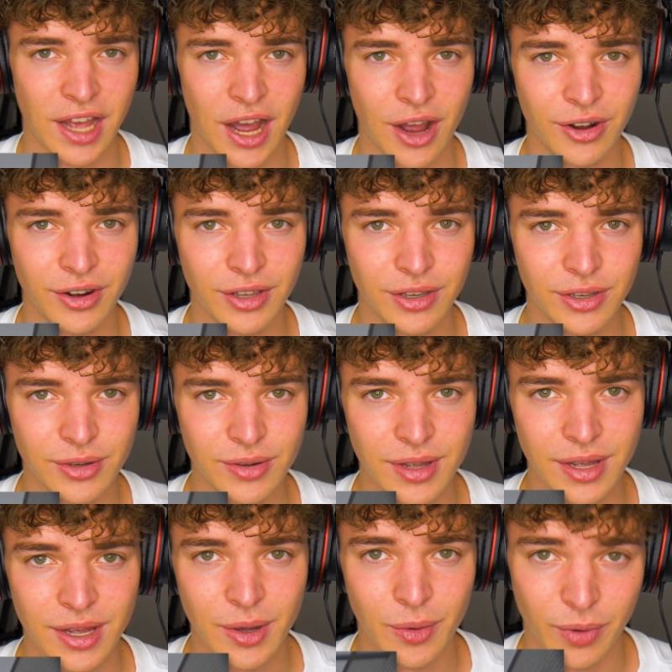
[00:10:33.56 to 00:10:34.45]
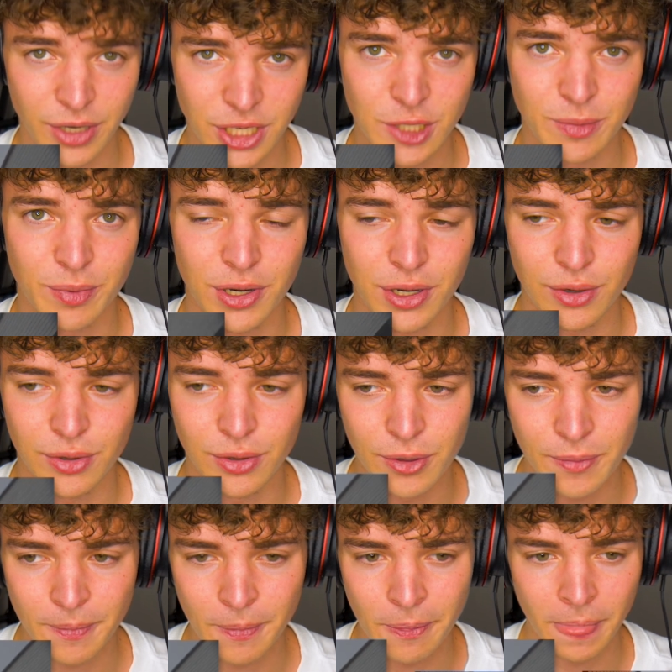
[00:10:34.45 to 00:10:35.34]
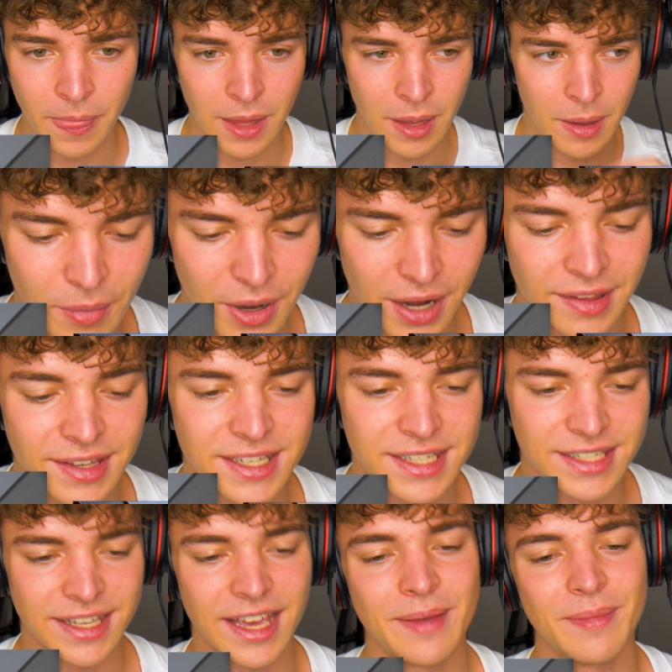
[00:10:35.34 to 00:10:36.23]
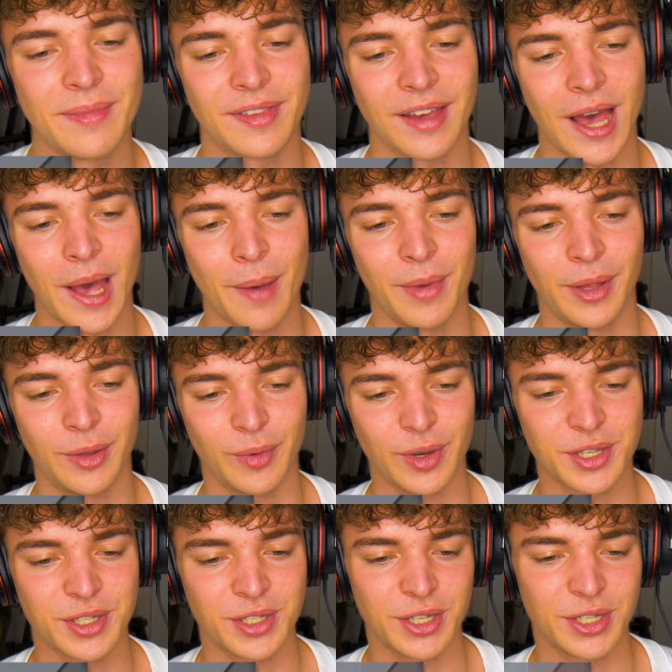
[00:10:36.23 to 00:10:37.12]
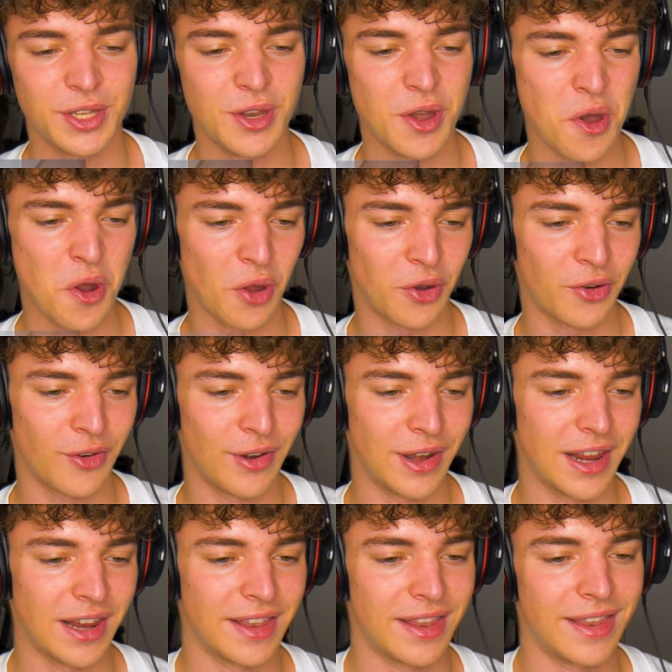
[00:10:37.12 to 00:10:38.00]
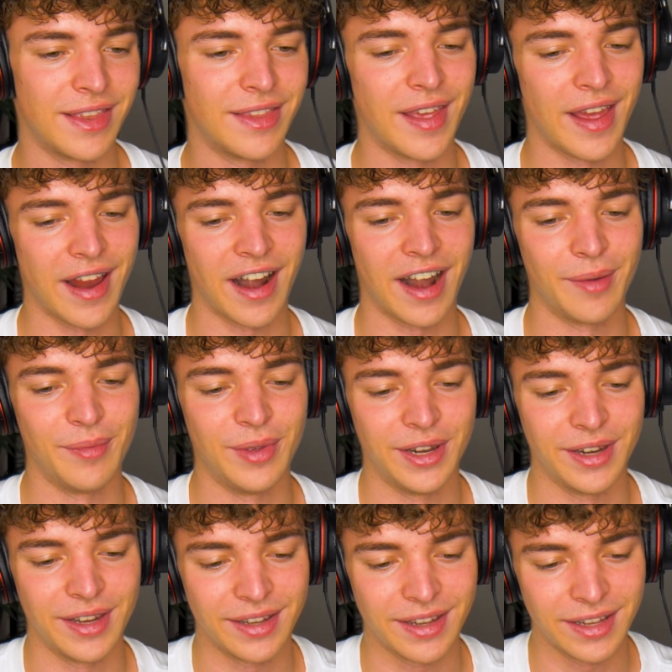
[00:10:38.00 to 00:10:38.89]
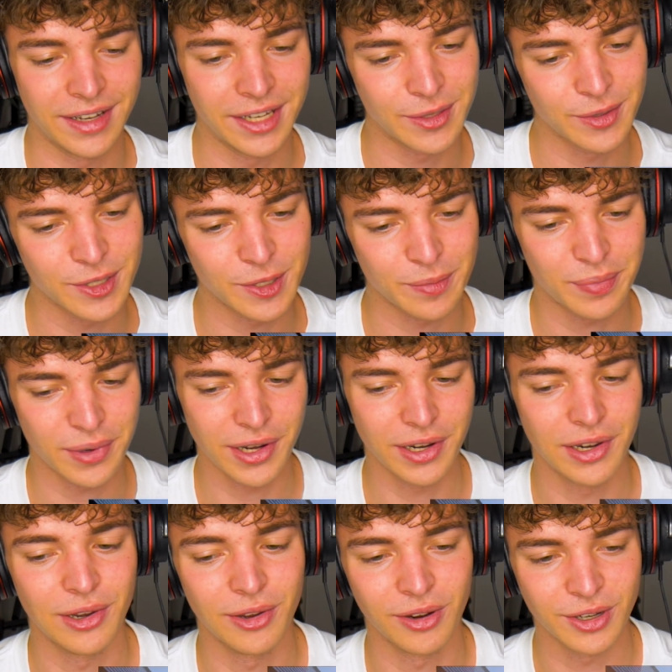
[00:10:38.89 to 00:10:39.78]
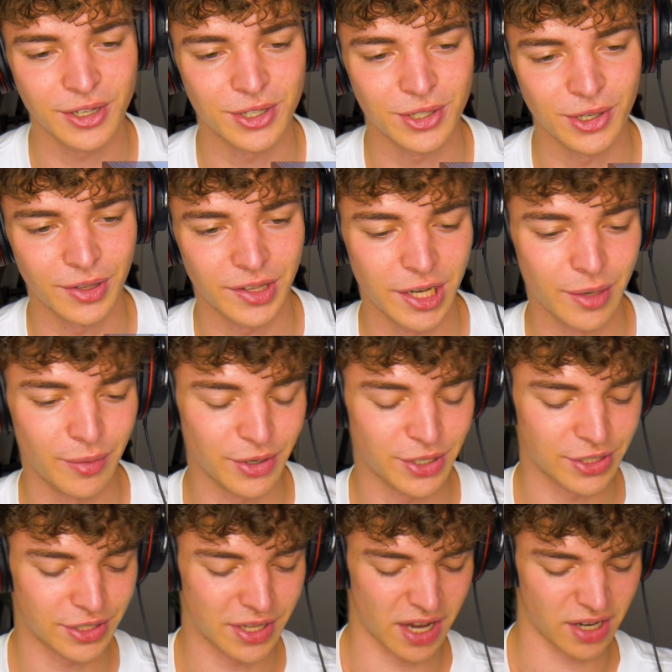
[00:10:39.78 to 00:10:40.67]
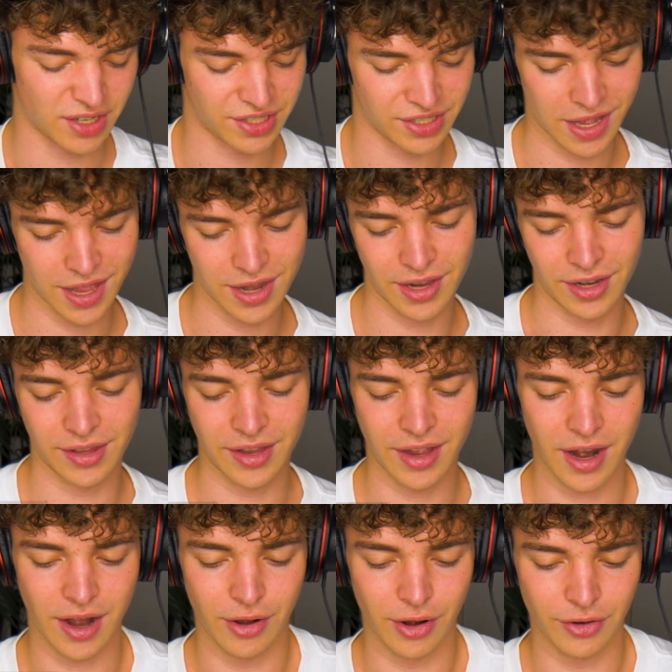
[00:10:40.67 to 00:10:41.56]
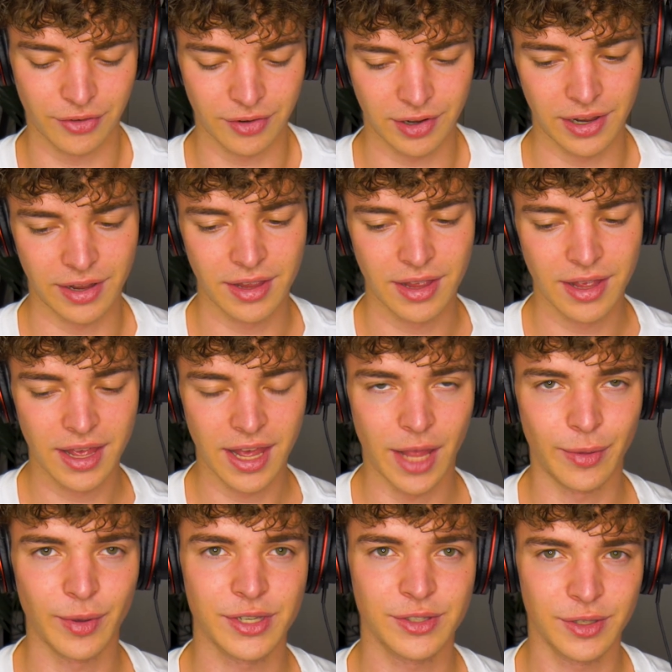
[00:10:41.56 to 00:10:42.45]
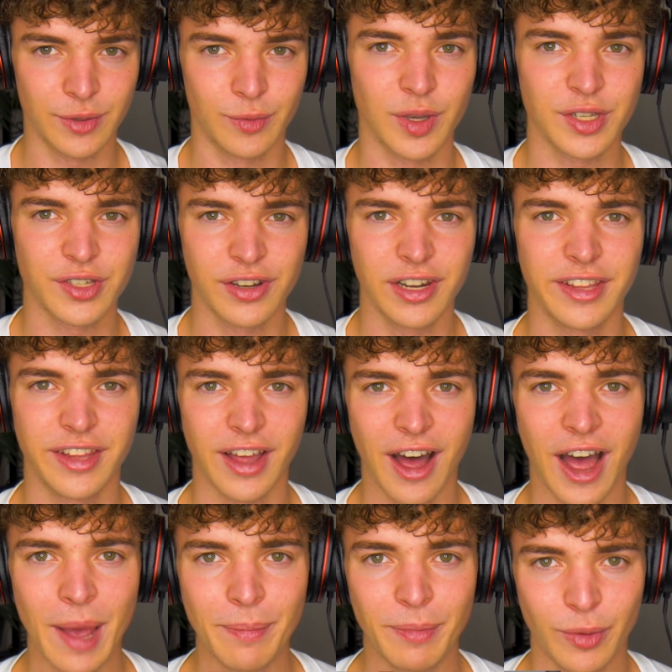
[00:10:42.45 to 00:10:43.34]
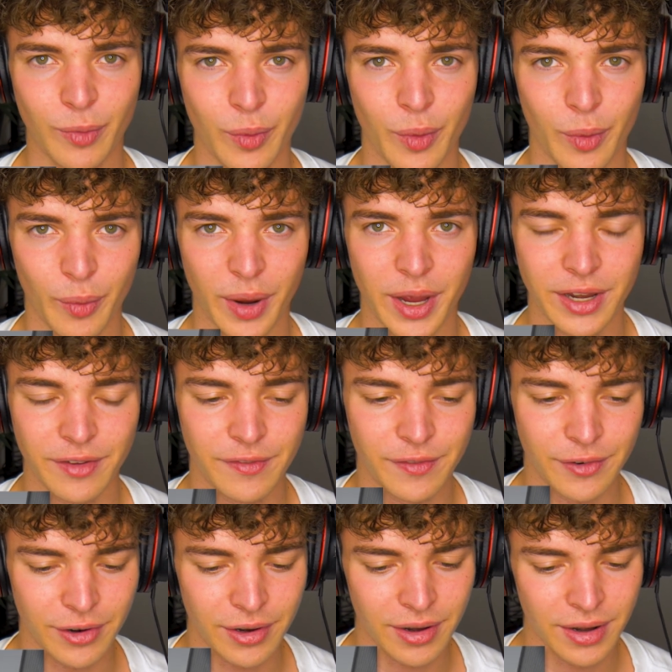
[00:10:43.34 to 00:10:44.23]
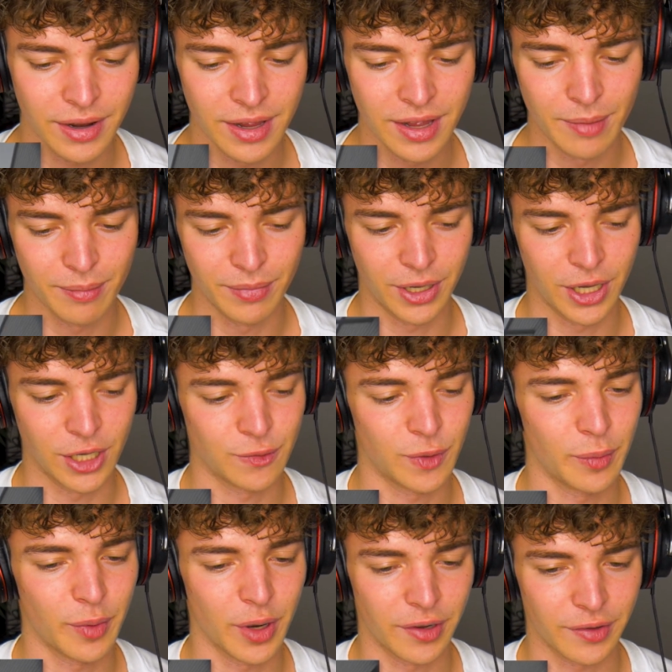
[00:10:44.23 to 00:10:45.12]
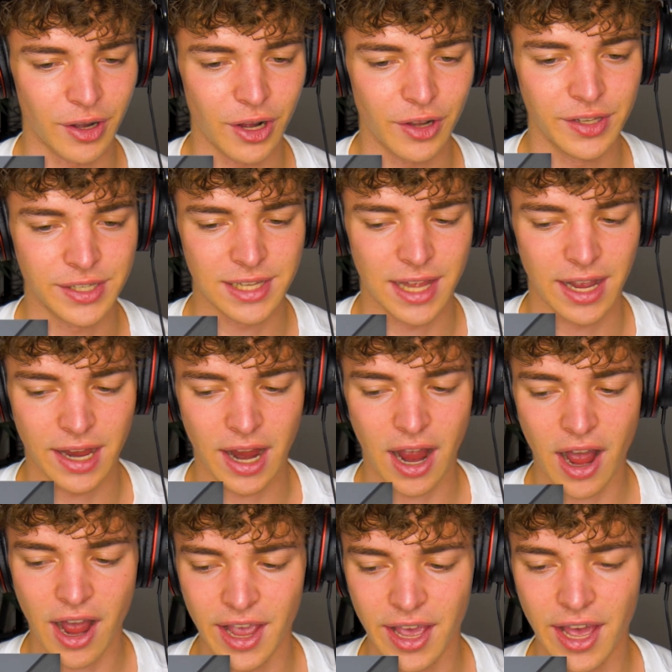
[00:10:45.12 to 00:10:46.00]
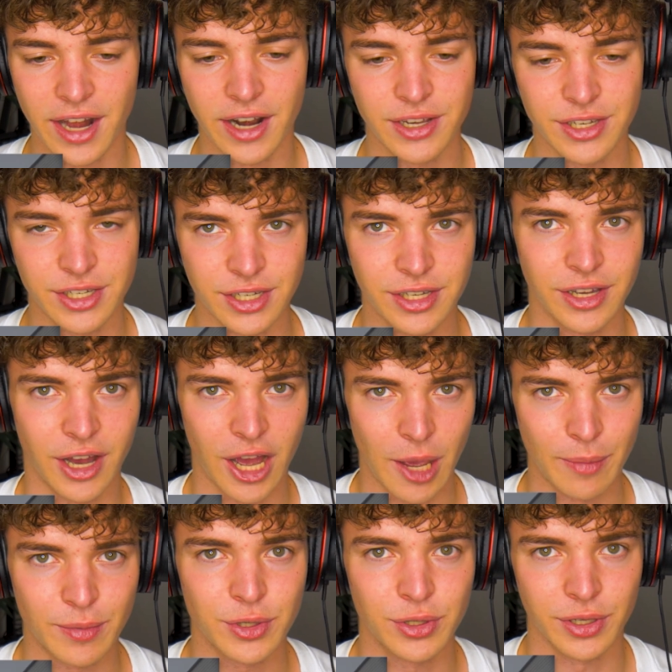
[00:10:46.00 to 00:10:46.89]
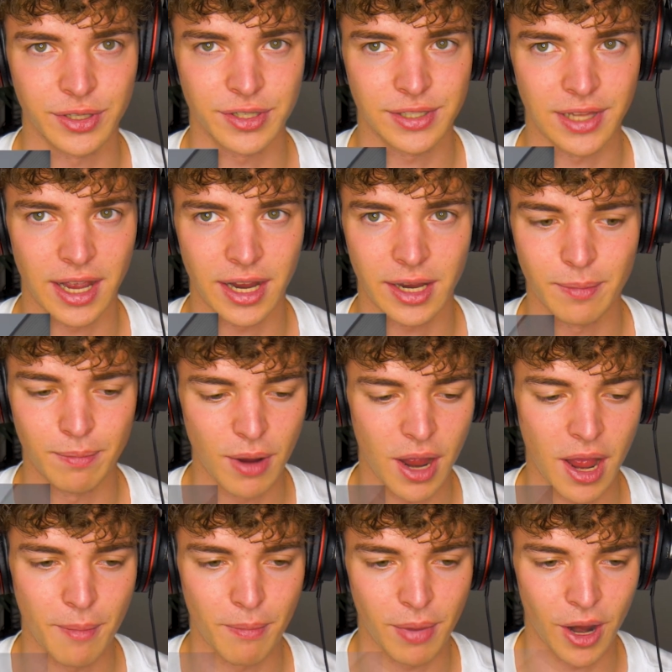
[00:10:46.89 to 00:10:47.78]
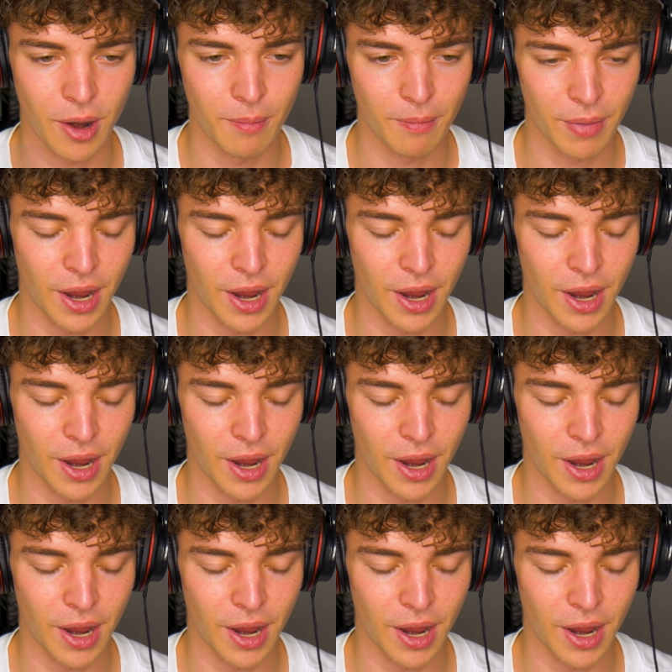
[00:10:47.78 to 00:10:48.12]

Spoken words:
down on you, which is pretty cool. But at the same time, it was just not really there. I mean, this was a pretty long shot and he was just like standing there, not really, it wasn't really the hype that we were waiting for, because we wanted all these like high energy hype shots, like bam, bam,